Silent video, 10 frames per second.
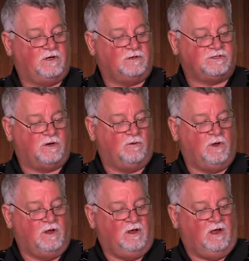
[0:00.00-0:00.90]
So
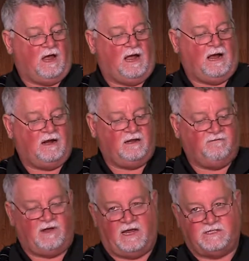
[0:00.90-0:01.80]
I highly
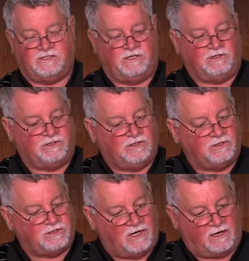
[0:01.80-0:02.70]
advise using your
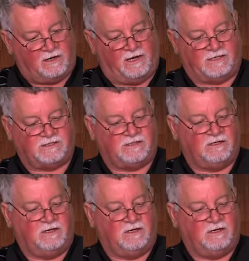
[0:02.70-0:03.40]
checklists.